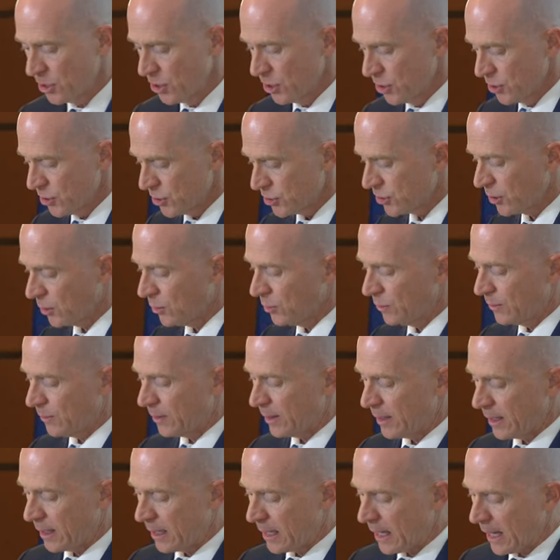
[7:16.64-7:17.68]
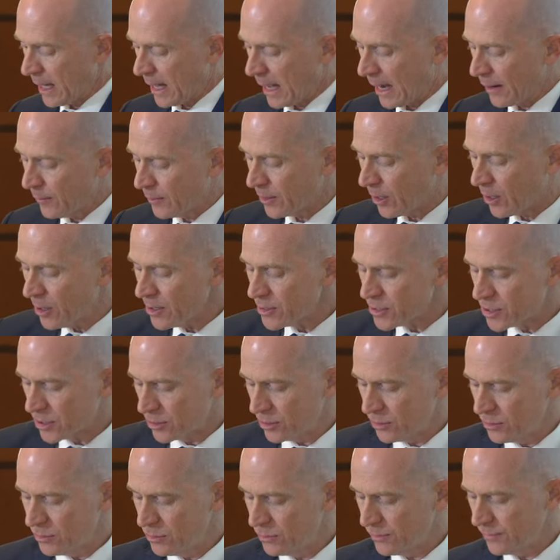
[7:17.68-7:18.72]
So I would
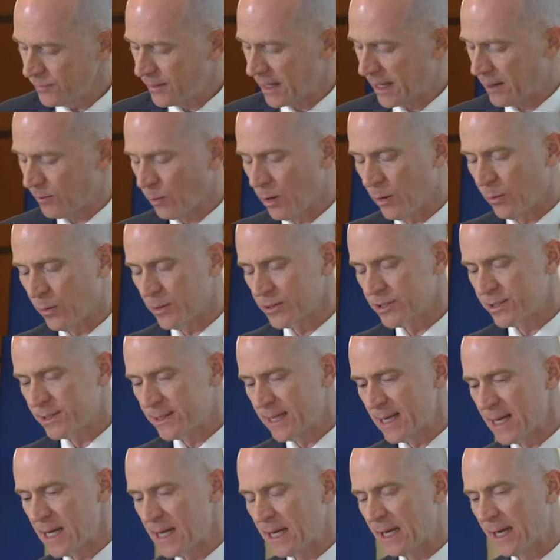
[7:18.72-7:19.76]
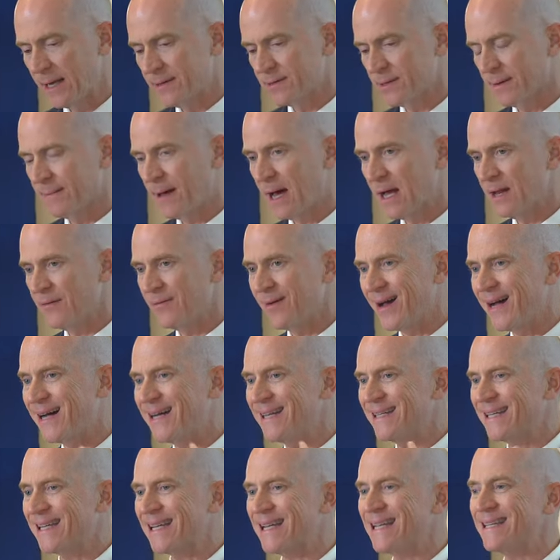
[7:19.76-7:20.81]
argue that what we're seeing is a lot of
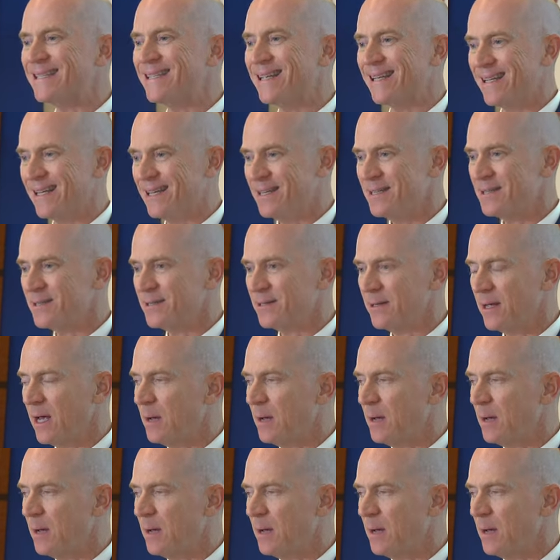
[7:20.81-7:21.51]
uneasiness